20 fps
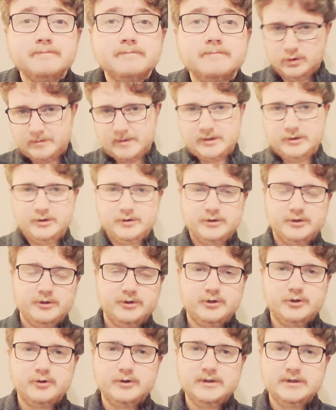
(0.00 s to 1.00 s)
What about your
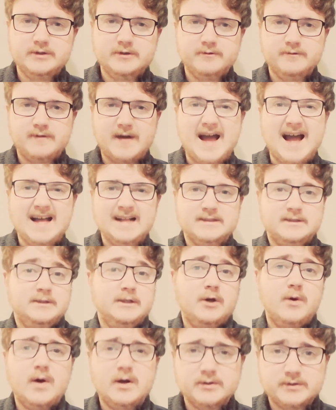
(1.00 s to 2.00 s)
choice of hat
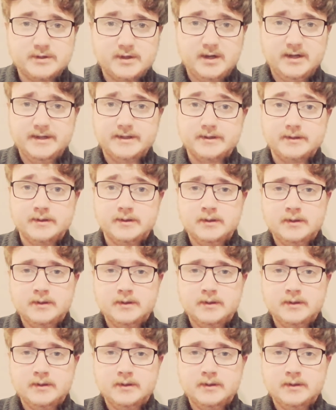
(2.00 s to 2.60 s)
to go outside?